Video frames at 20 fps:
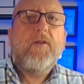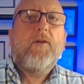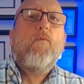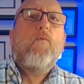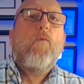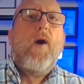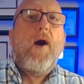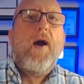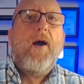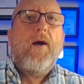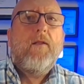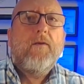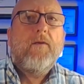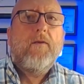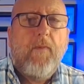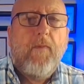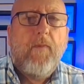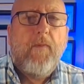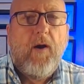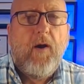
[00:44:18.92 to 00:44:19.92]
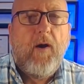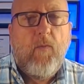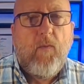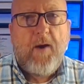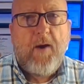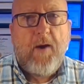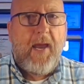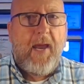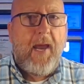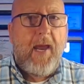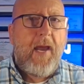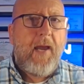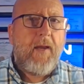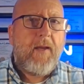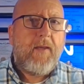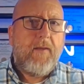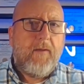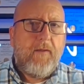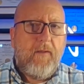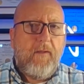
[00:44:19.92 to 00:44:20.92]
while
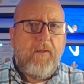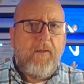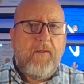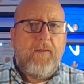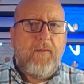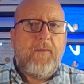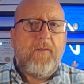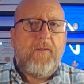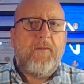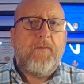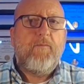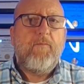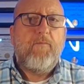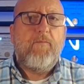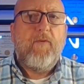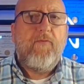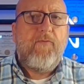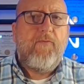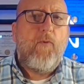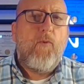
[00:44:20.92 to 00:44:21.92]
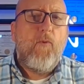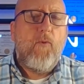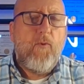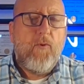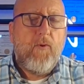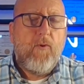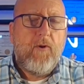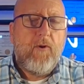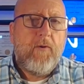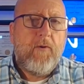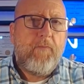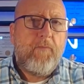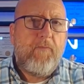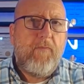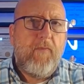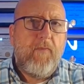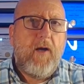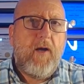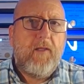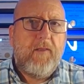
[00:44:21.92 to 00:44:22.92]
back, before
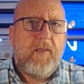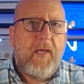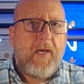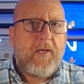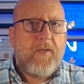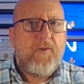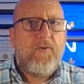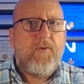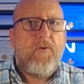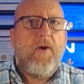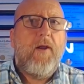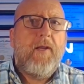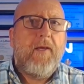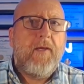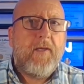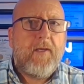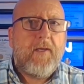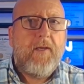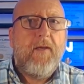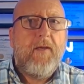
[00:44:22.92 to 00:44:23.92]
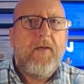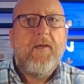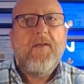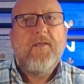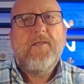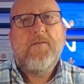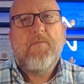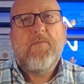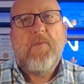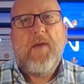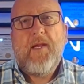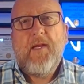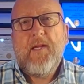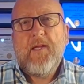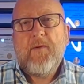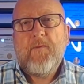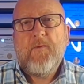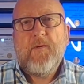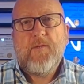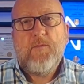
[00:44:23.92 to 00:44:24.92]
electronic
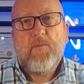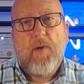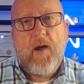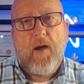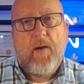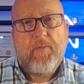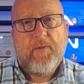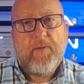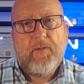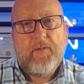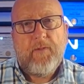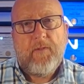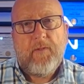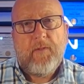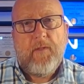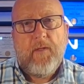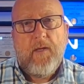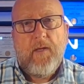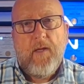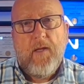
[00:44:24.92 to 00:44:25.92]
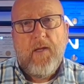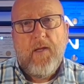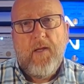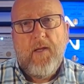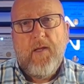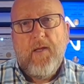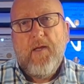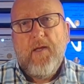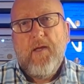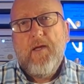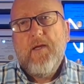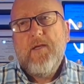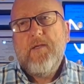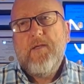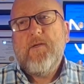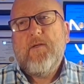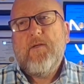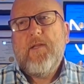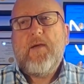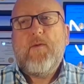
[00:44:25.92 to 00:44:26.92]
spending was popular.
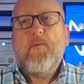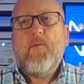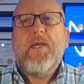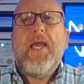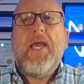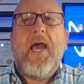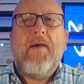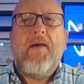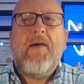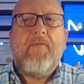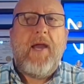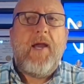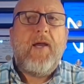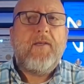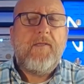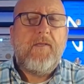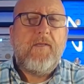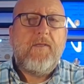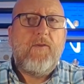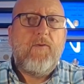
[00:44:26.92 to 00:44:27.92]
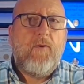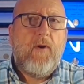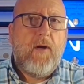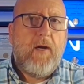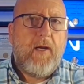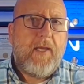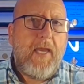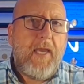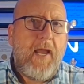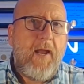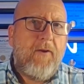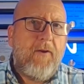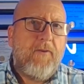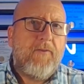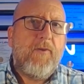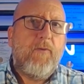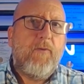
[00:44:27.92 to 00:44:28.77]
So like we have access to our accounts, and